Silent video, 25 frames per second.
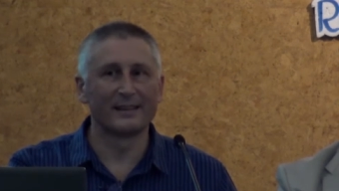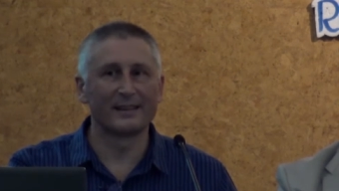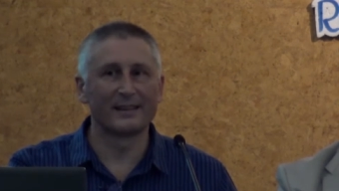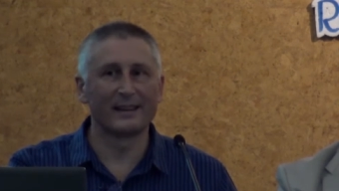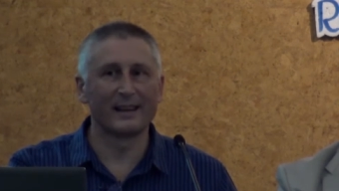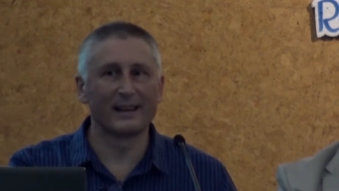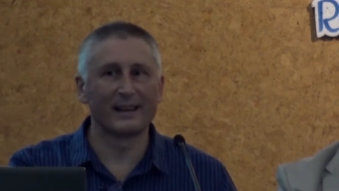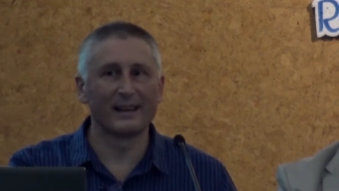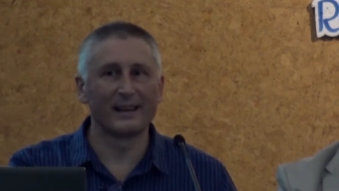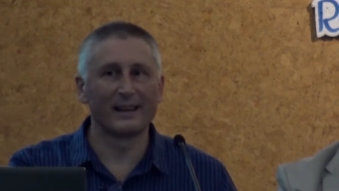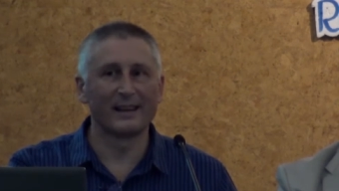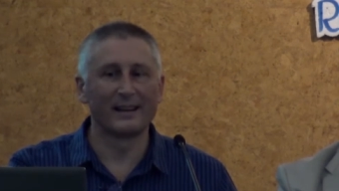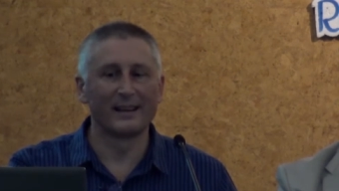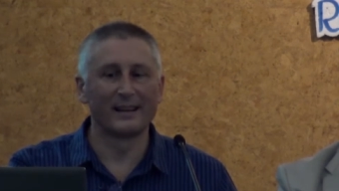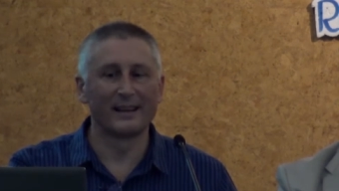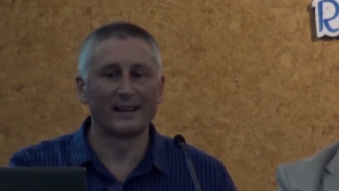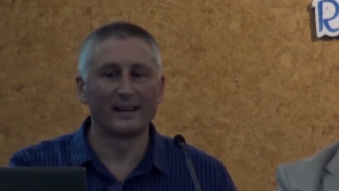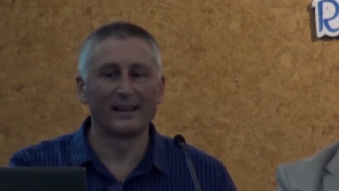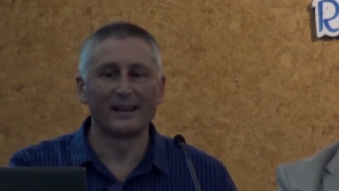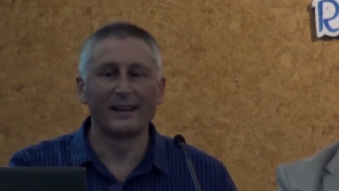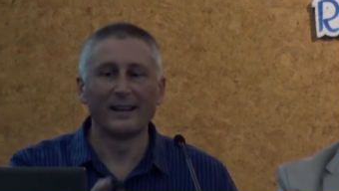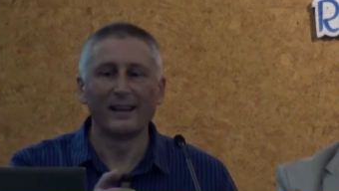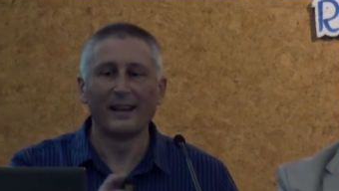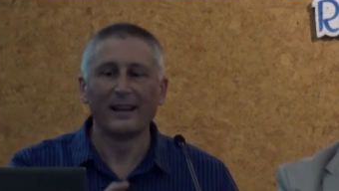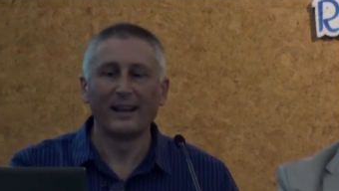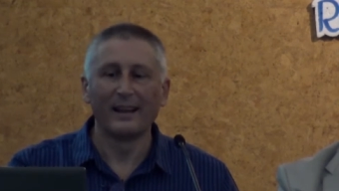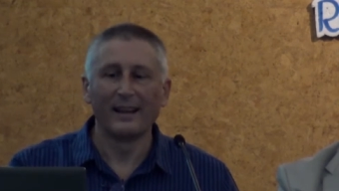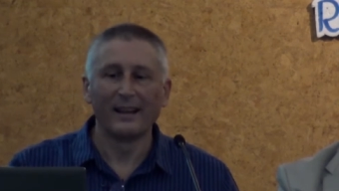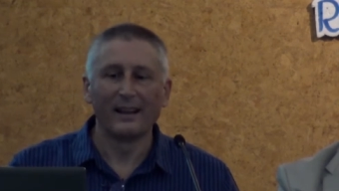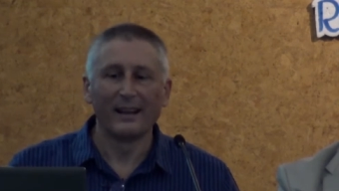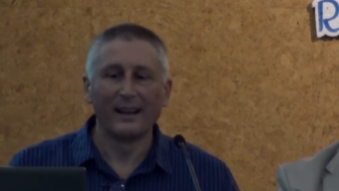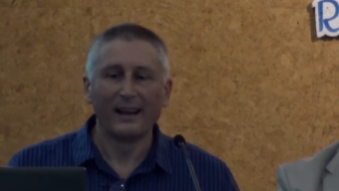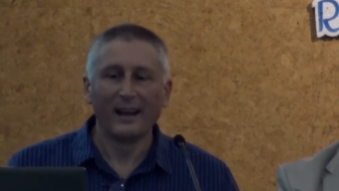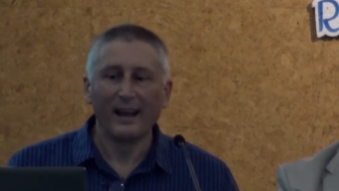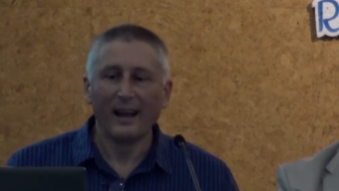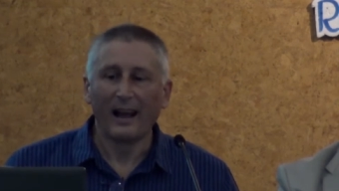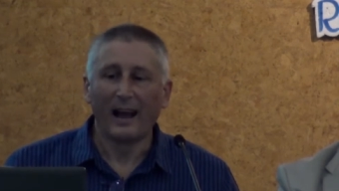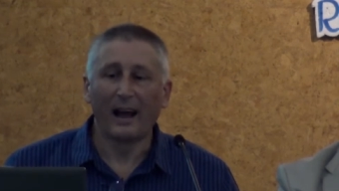Okay.
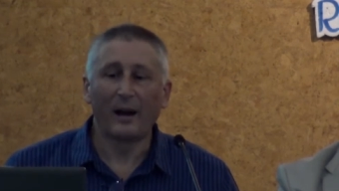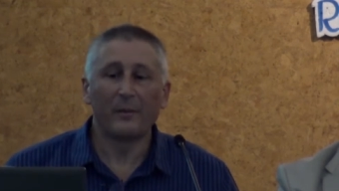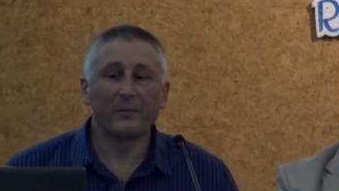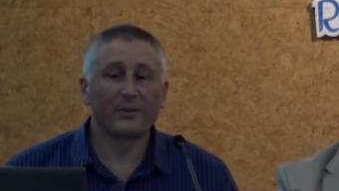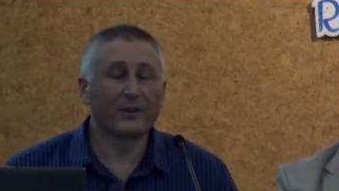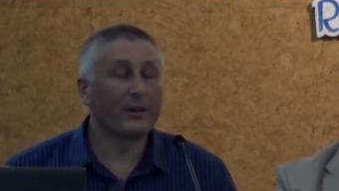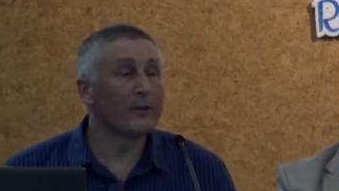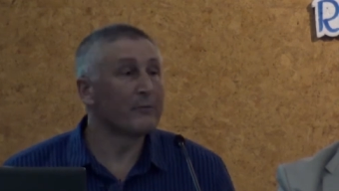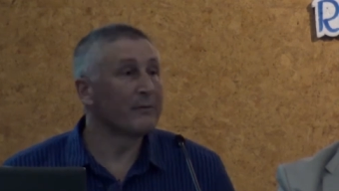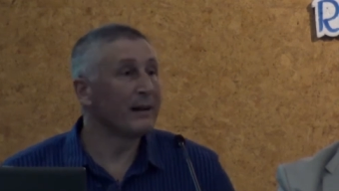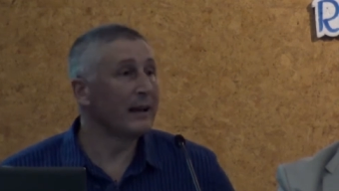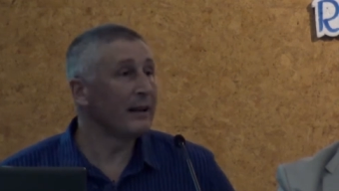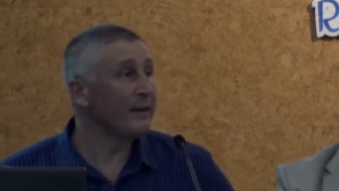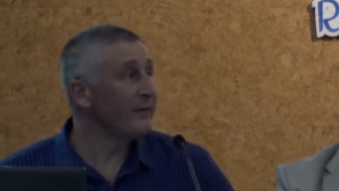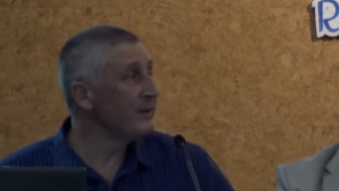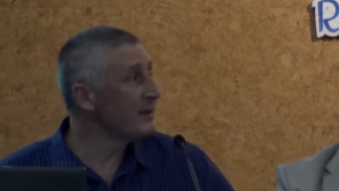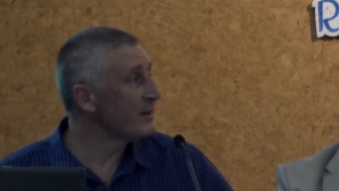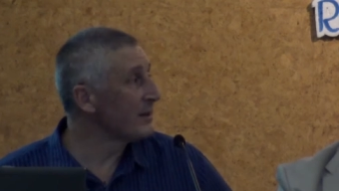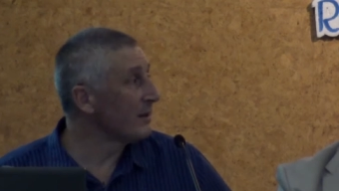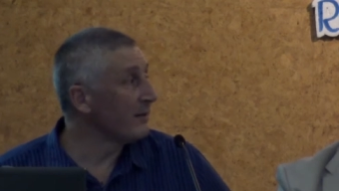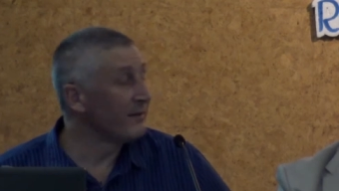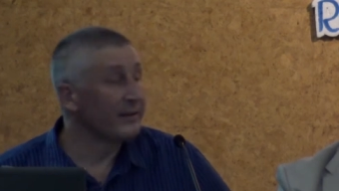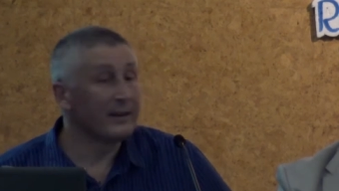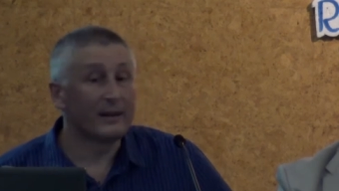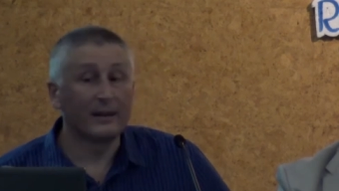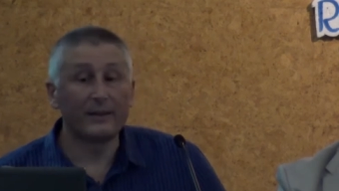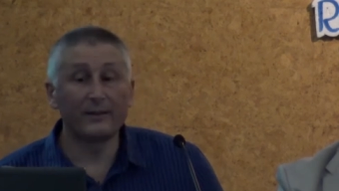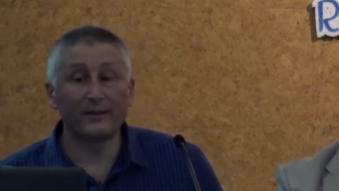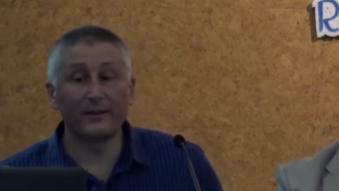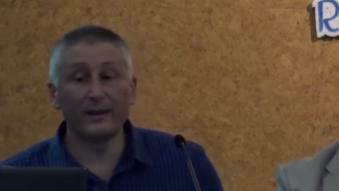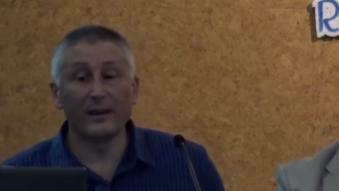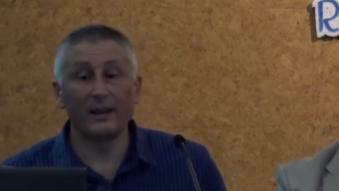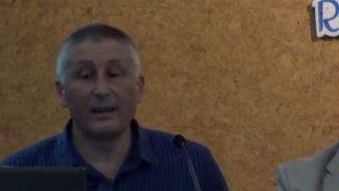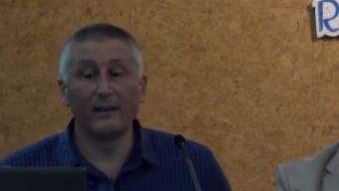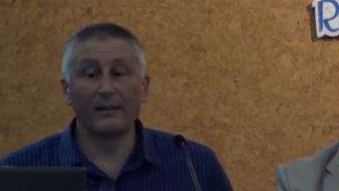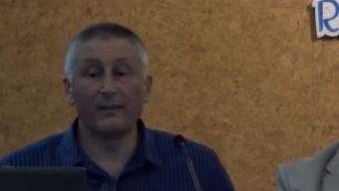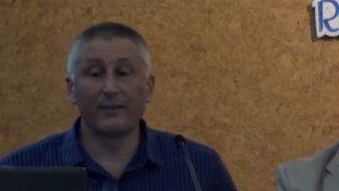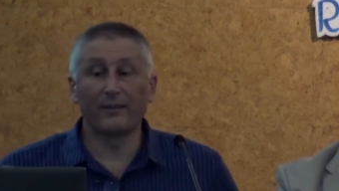So the relevance of this
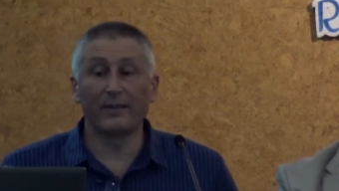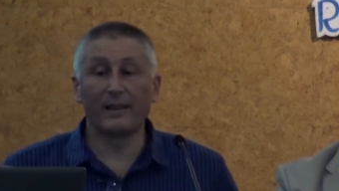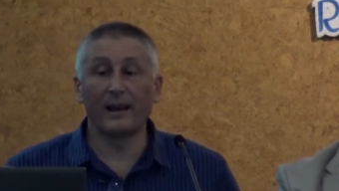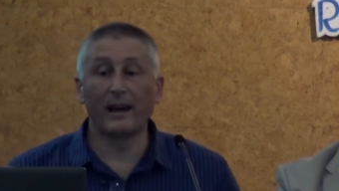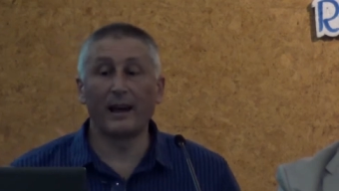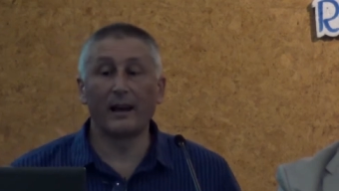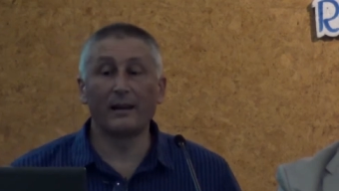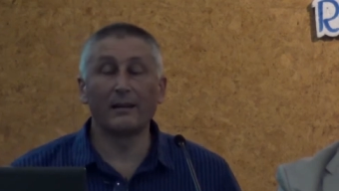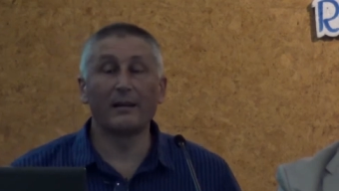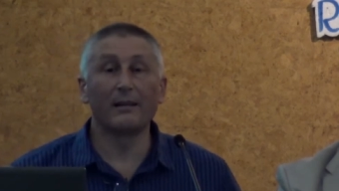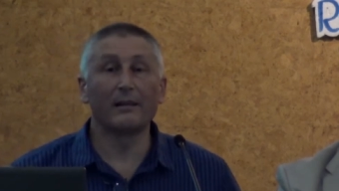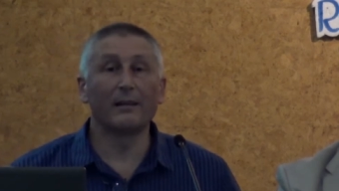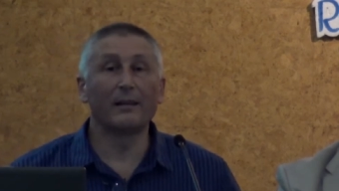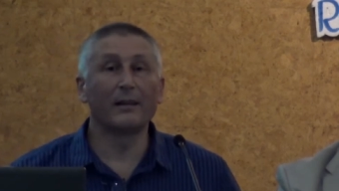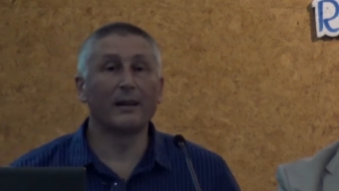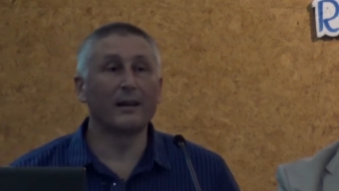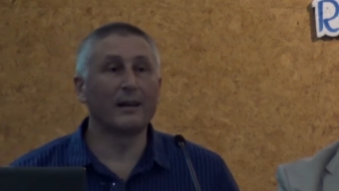is that,